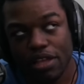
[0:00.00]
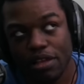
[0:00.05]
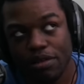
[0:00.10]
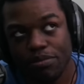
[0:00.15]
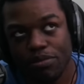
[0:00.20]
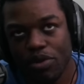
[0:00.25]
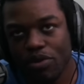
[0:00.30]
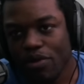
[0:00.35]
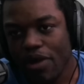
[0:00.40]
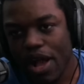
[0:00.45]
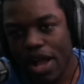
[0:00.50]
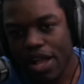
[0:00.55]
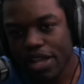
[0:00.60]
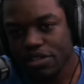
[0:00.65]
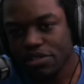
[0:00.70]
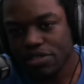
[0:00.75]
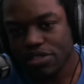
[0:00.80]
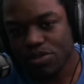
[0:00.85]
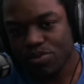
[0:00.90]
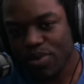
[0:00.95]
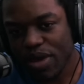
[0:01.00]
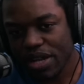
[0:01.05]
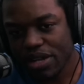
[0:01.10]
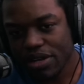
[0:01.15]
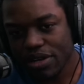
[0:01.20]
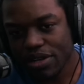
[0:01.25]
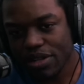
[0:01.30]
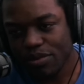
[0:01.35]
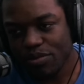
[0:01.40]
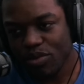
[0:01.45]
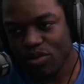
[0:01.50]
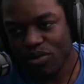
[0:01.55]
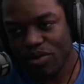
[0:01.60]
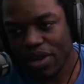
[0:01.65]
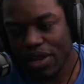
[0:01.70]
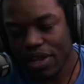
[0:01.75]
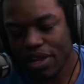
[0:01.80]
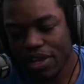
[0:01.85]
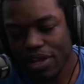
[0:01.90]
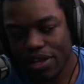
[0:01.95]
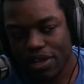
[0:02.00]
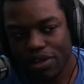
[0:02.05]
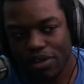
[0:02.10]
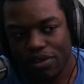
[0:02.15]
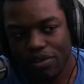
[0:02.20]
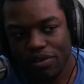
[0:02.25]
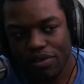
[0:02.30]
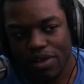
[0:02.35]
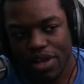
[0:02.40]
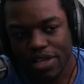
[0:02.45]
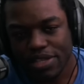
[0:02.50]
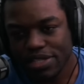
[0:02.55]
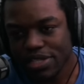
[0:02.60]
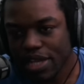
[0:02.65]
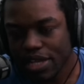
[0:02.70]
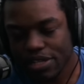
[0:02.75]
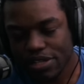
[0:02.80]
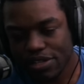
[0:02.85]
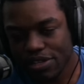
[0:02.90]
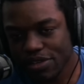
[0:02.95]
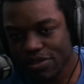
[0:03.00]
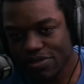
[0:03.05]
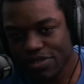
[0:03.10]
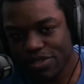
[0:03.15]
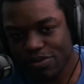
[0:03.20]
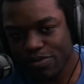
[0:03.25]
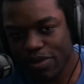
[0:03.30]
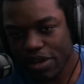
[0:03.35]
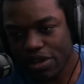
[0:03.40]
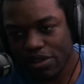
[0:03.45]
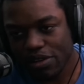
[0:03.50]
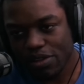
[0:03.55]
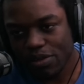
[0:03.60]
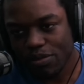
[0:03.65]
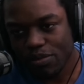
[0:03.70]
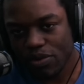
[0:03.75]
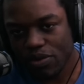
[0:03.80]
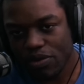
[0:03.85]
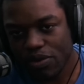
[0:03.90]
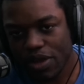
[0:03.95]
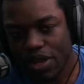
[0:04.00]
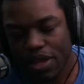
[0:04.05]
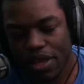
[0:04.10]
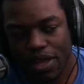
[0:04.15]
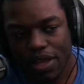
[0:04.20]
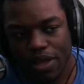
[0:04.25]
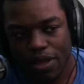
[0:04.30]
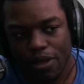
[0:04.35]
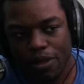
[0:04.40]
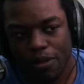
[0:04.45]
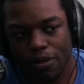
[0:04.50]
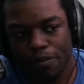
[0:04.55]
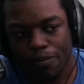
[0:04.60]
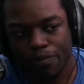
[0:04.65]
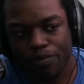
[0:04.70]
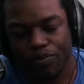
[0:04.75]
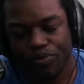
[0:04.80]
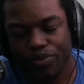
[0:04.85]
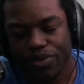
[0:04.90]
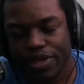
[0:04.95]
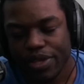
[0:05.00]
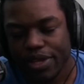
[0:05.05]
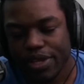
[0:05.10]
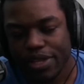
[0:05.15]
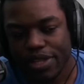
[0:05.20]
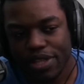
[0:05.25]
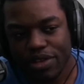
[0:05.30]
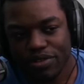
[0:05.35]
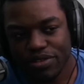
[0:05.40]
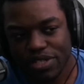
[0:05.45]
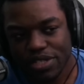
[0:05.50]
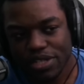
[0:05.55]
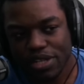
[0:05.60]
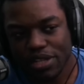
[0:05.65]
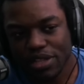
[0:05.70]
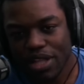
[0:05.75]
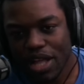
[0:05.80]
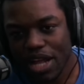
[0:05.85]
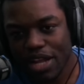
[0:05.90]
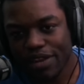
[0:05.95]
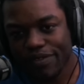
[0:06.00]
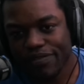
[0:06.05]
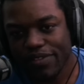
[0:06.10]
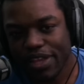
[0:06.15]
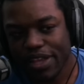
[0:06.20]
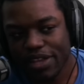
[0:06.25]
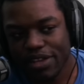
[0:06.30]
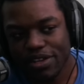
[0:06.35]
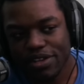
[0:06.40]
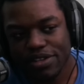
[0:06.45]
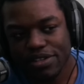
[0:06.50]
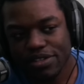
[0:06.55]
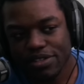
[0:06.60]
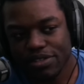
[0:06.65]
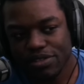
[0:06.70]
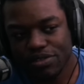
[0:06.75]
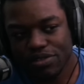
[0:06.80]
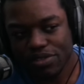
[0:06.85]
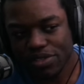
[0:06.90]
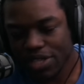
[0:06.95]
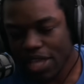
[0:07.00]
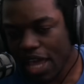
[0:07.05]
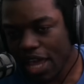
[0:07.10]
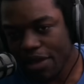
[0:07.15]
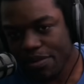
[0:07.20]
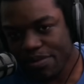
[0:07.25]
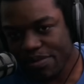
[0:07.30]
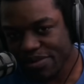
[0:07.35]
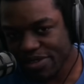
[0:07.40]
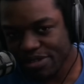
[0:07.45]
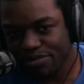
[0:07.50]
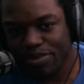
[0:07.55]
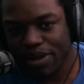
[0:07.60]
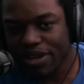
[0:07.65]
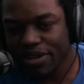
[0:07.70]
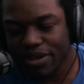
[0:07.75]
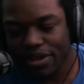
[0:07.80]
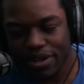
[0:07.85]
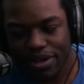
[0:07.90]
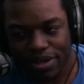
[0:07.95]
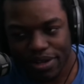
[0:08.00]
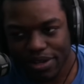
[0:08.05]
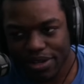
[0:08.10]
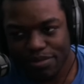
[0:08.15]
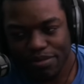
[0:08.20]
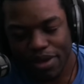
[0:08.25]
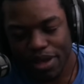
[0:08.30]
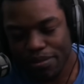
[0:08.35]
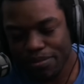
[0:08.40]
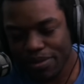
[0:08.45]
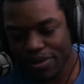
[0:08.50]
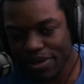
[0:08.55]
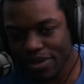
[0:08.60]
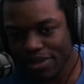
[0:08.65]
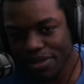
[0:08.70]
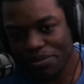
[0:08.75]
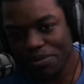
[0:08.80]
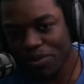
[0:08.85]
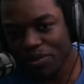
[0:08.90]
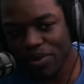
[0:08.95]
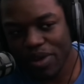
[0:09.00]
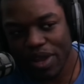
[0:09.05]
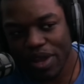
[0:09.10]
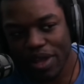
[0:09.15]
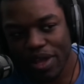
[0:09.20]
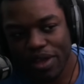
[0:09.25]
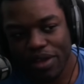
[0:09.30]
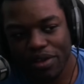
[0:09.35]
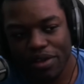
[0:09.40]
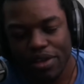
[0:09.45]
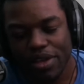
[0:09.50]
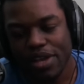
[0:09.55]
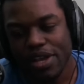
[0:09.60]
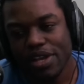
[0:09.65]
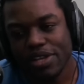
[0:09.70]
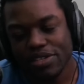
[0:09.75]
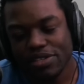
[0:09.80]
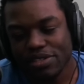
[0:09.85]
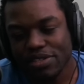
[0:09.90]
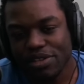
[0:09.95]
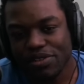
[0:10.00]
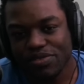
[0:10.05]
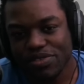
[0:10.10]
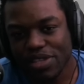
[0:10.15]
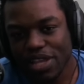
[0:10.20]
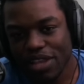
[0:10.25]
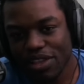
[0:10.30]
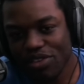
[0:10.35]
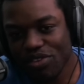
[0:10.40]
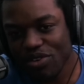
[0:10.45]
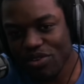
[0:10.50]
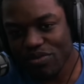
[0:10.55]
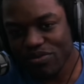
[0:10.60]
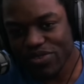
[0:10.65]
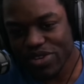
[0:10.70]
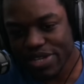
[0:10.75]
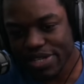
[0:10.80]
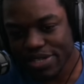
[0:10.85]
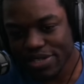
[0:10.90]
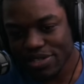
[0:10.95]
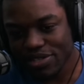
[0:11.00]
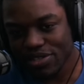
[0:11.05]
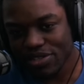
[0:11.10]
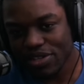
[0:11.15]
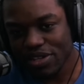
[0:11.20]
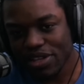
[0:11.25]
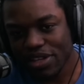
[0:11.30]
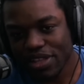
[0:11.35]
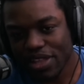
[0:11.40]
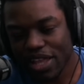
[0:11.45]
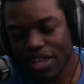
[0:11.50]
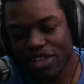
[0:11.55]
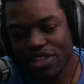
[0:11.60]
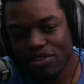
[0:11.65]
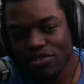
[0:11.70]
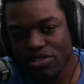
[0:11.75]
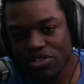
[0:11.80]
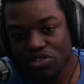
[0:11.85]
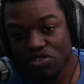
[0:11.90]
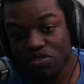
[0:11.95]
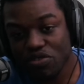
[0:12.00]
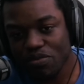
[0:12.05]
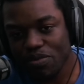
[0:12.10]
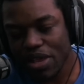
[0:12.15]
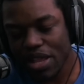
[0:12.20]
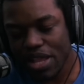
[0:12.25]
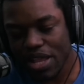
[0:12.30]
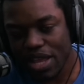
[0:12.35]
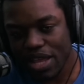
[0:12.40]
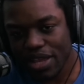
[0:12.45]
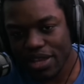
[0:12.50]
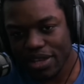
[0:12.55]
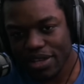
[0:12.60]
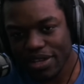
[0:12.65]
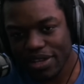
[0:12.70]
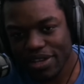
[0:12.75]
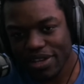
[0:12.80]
Mirage was better than Maria Hill, Sentinel was better than Maria Hill. There was just a lot of like good twos. Cable was better in my opinion than Maria Hill. So there was like no reason like there was too many